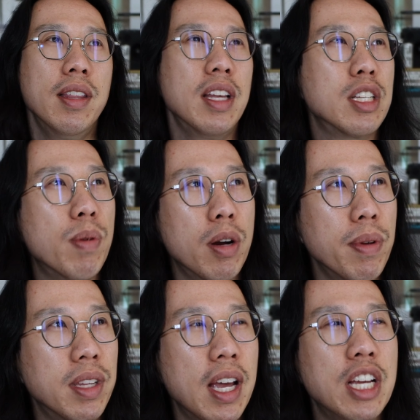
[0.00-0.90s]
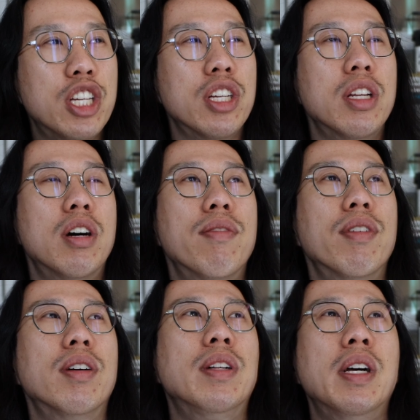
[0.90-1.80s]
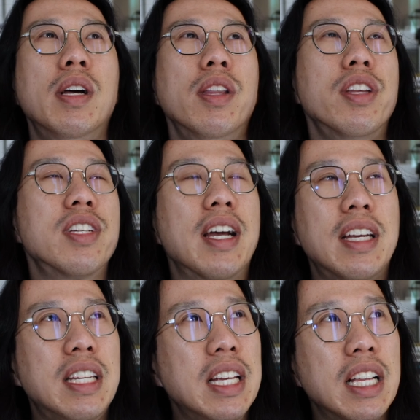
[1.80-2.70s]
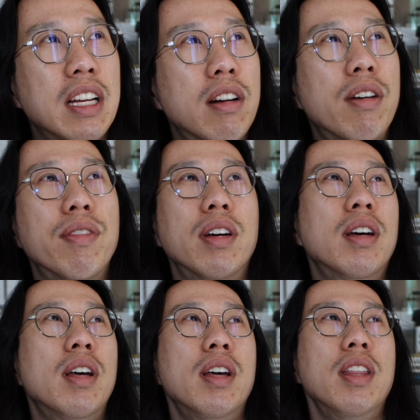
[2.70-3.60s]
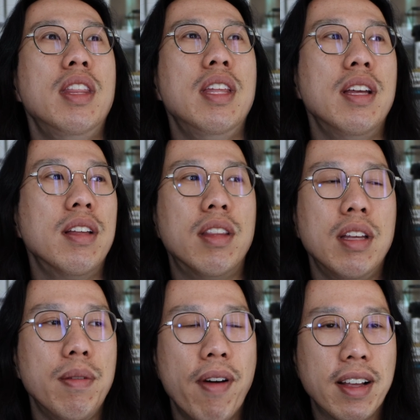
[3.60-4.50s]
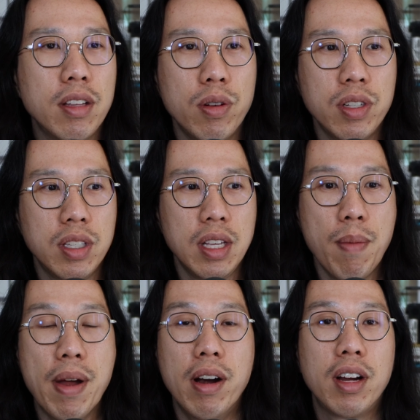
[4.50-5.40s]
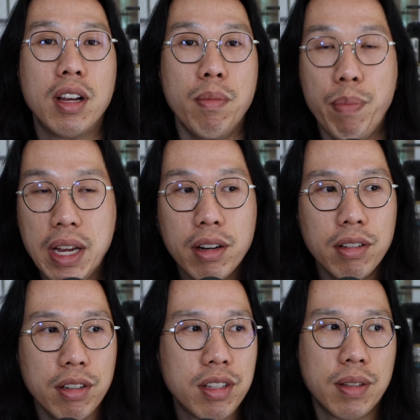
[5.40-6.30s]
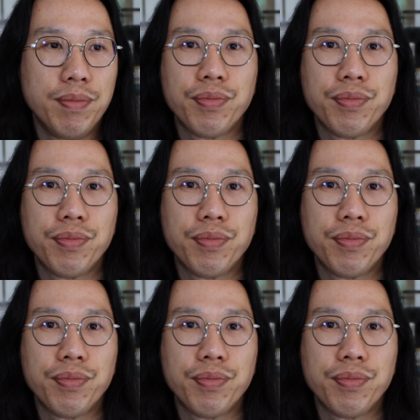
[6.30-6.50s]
the experimentation of it, the psychedelia of it, the the fact that it was the American Beatles